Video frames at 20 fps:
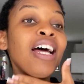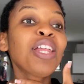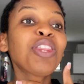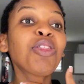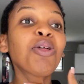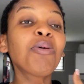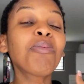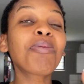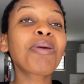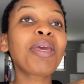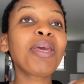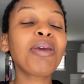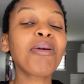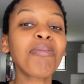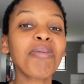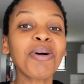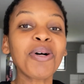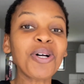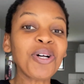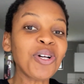the
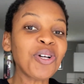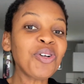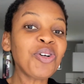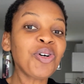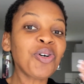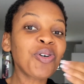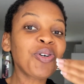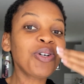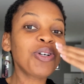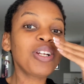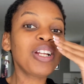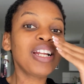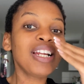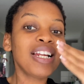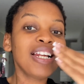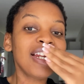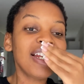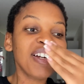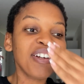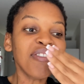people who
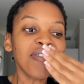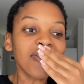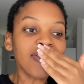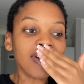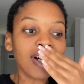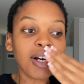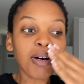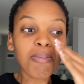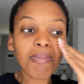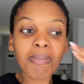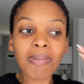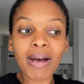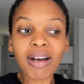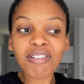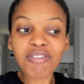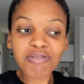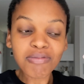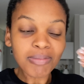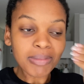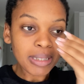live
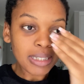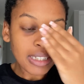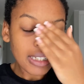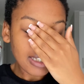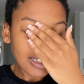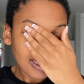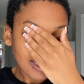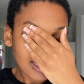above me,